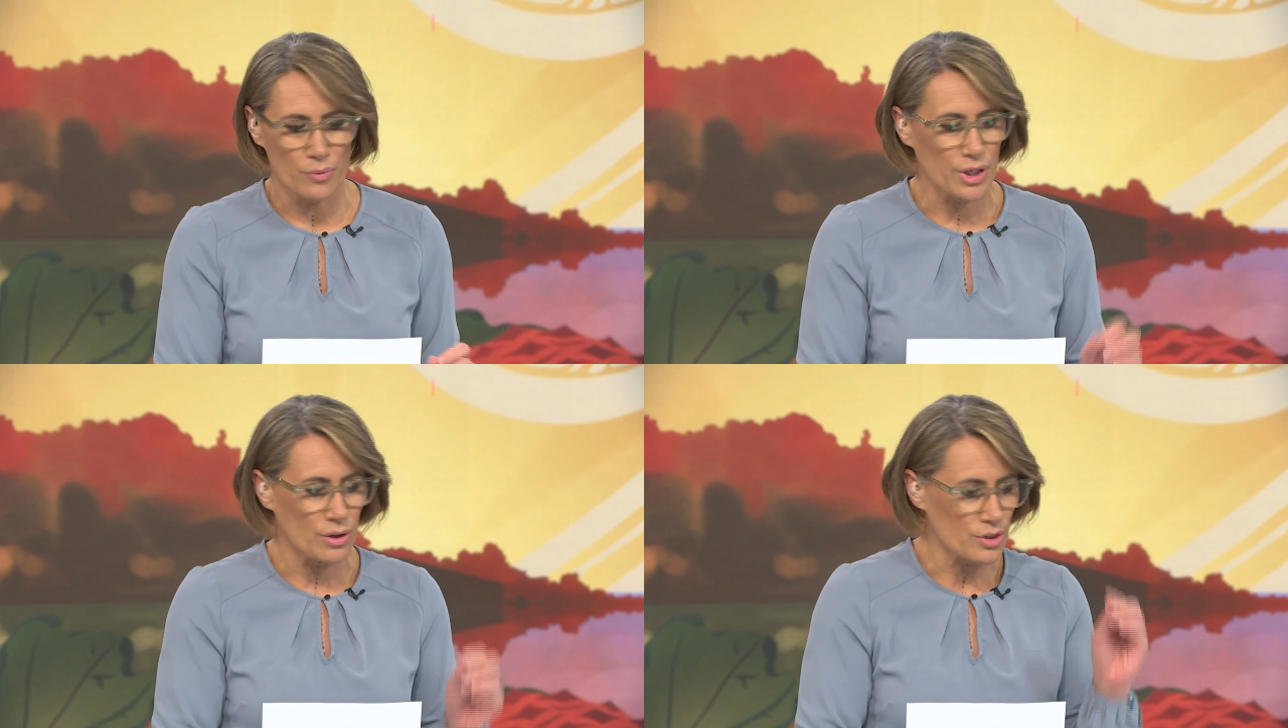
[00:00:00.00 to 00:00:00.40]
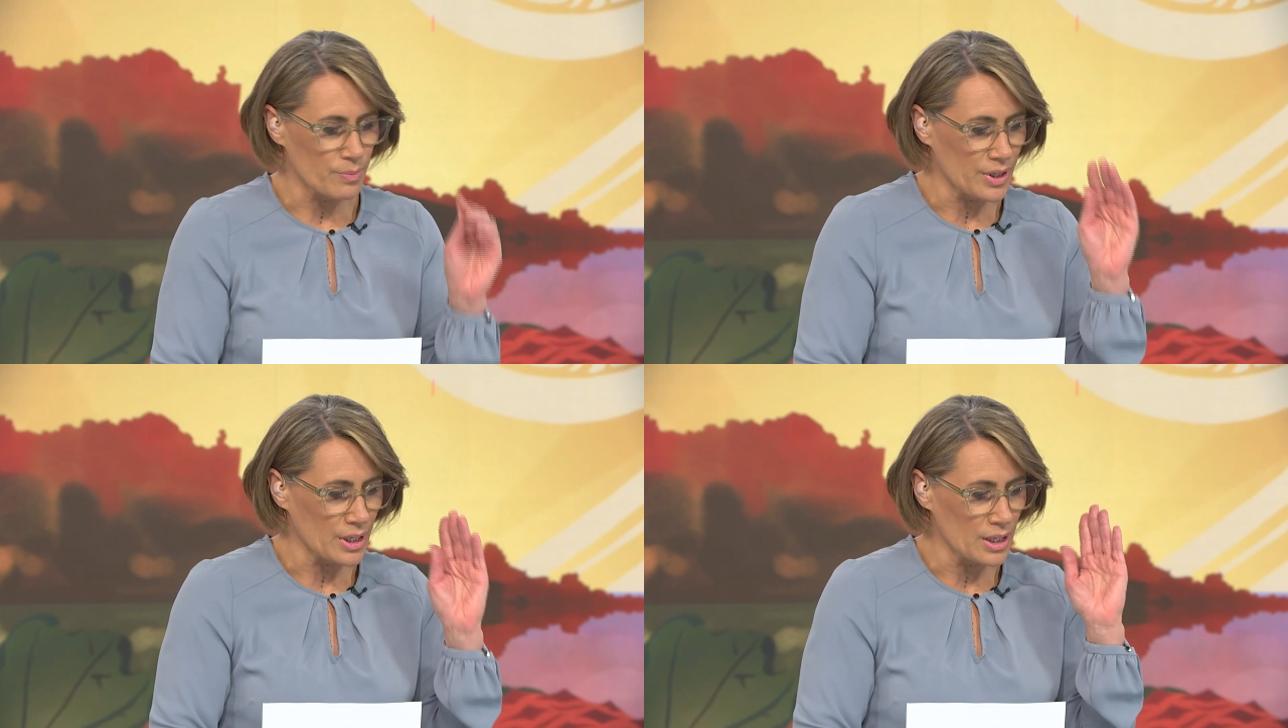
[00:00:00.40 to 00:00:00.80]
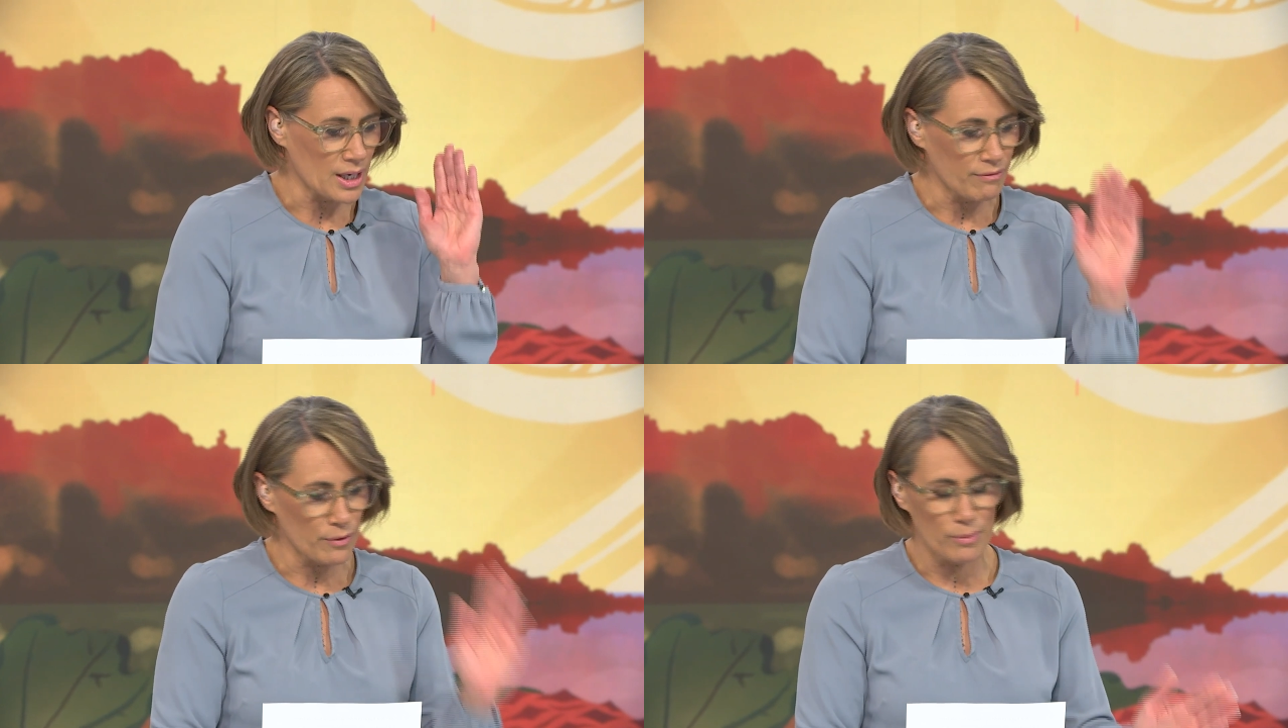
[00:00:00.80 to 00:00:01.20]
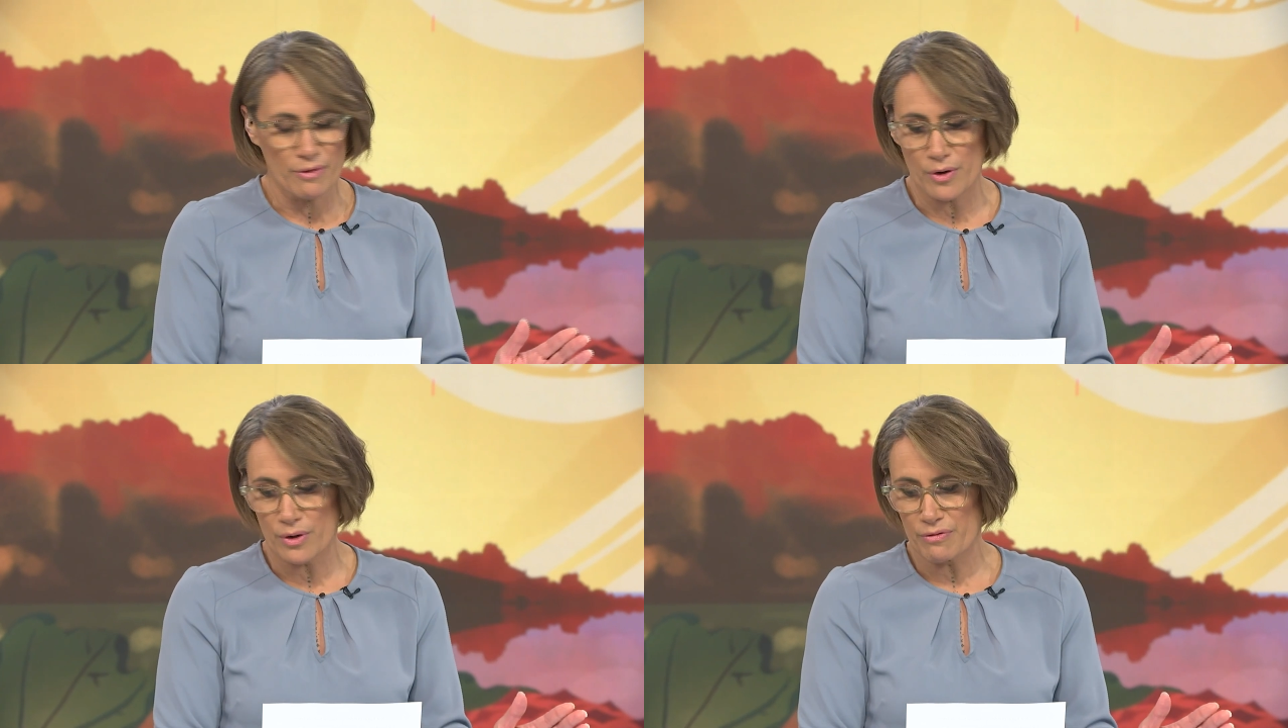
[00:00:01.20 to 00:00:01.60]
we're going to bring in former
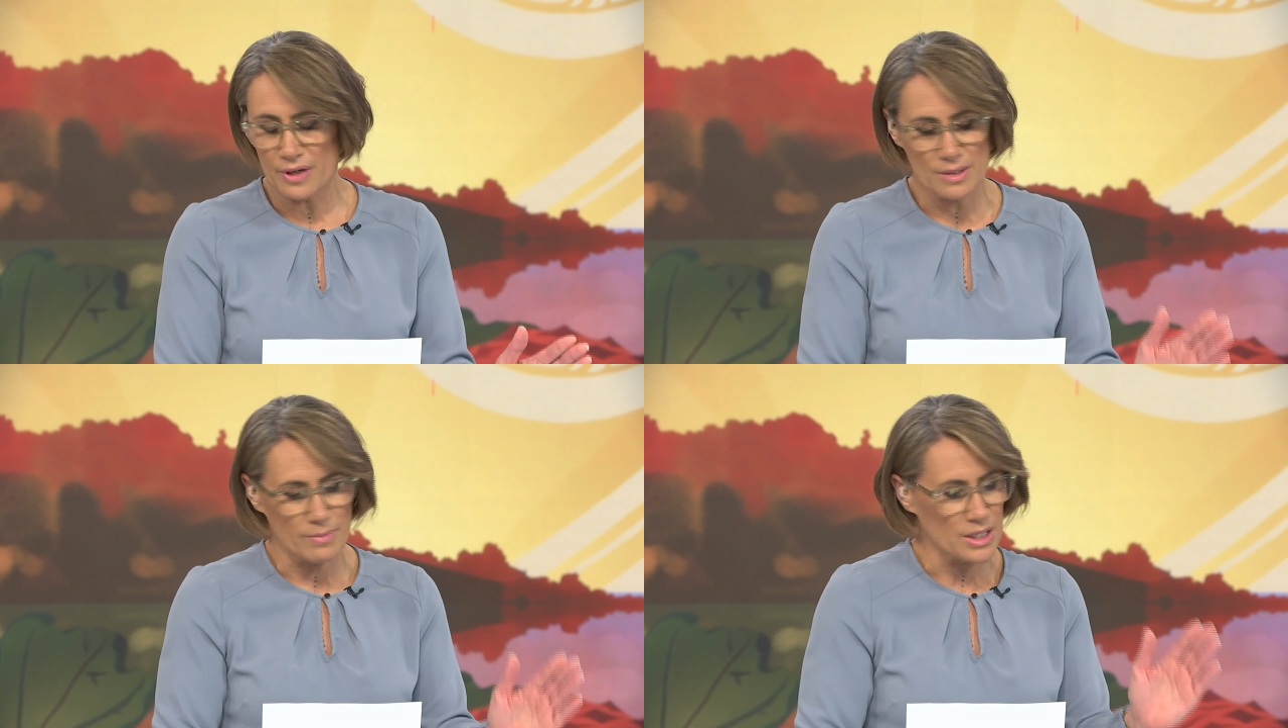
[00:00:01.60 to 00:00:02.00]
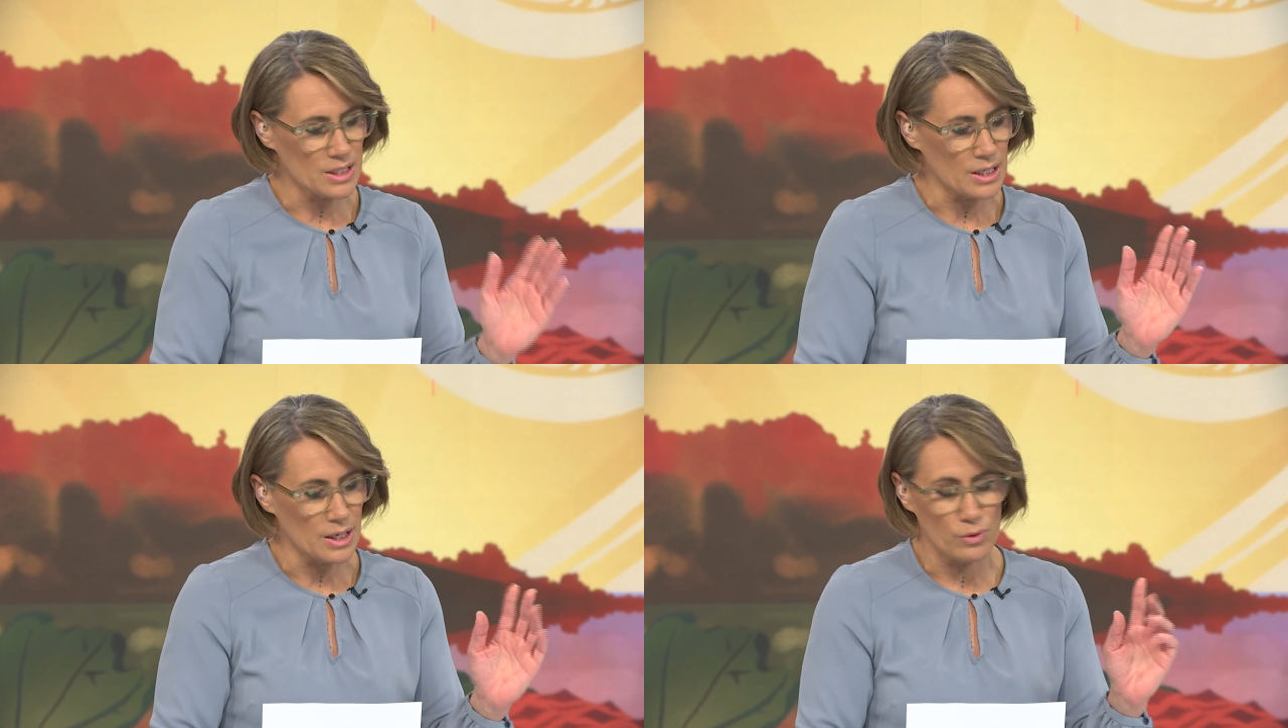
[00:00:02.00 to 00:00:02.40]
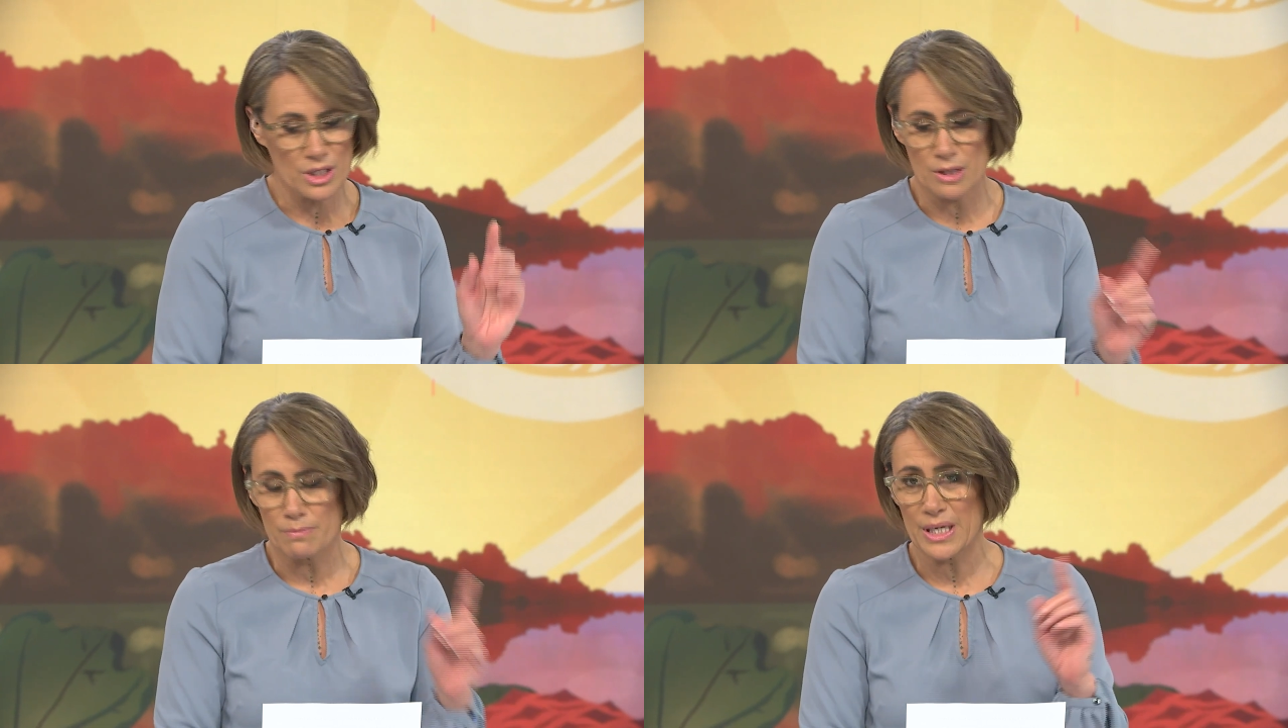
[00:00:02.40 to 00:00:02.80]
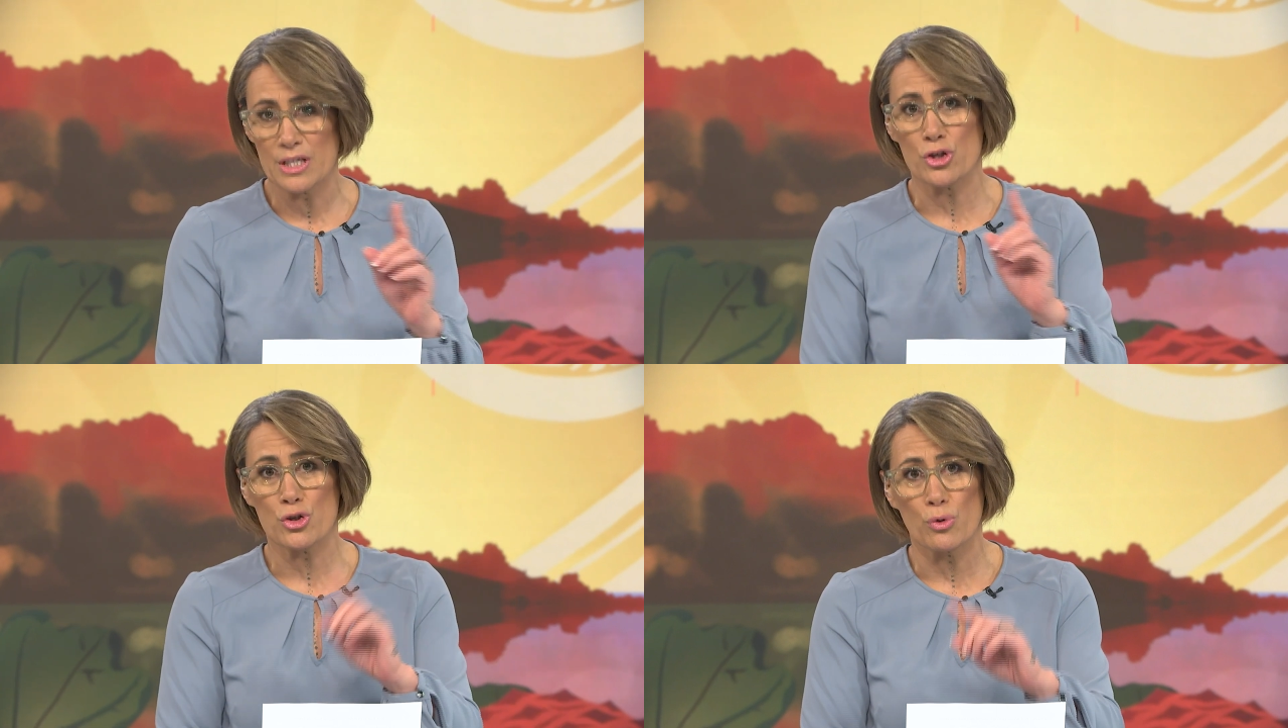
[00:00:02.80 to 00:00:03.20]
Foreign Affairs Minister Winston
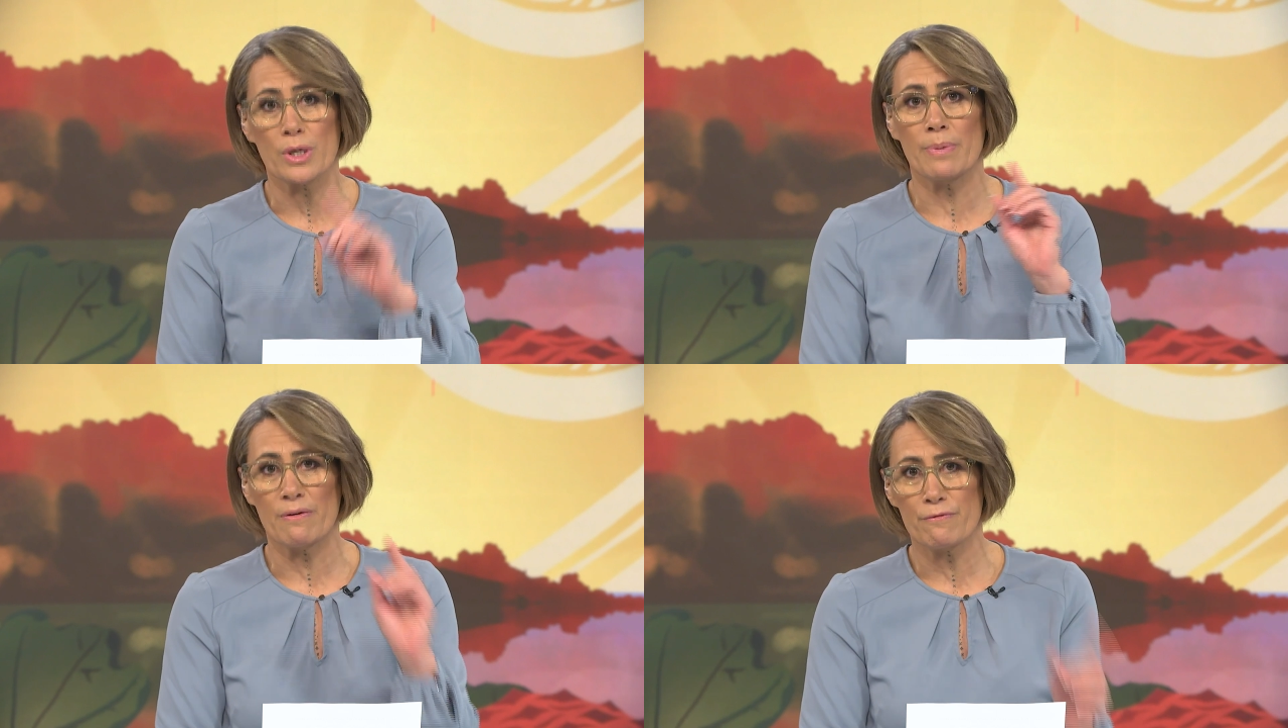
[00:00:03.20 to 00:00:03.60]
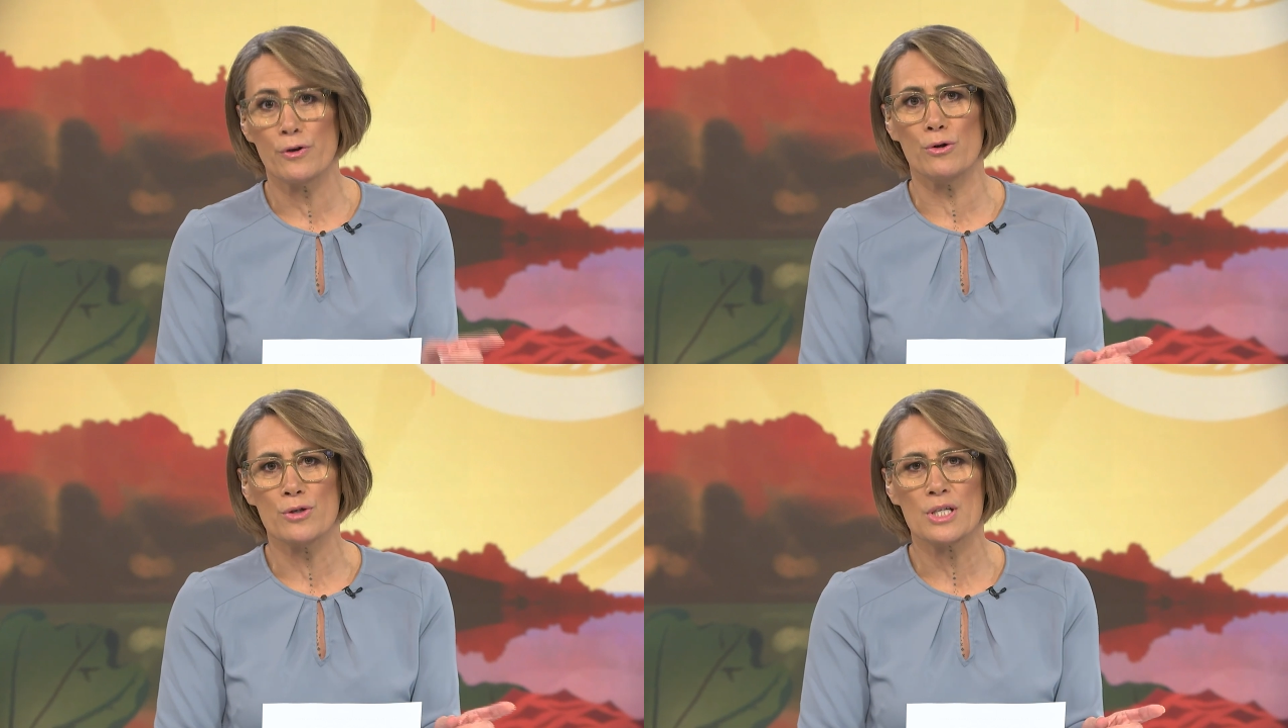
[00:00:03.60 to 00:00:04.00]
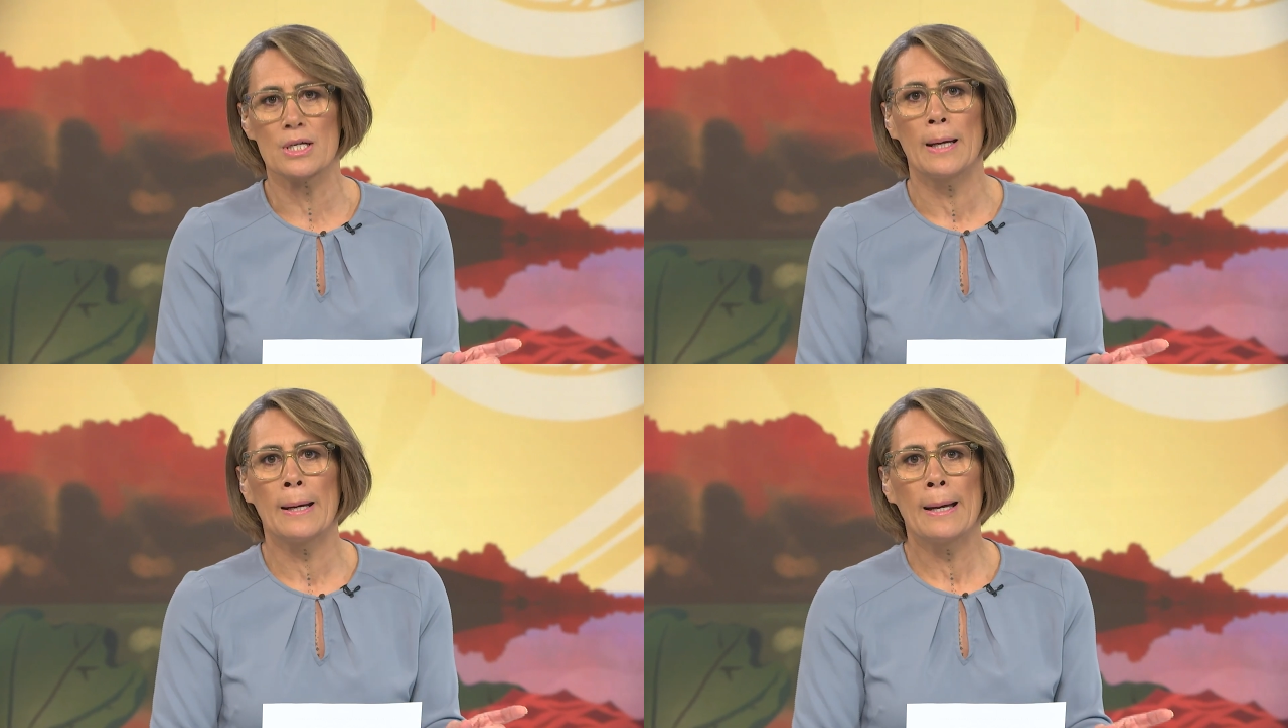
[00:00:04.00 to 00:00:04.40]
Peters shortly. But first,